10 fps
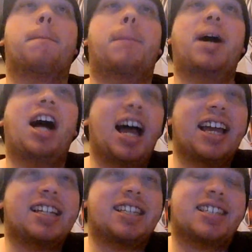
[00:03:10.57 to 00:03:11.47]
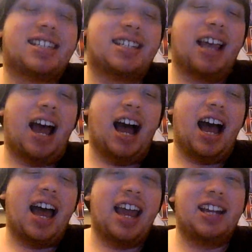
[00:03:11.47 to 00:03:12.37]
But
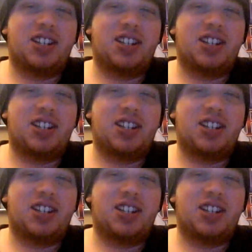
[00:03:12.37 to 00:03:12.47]
I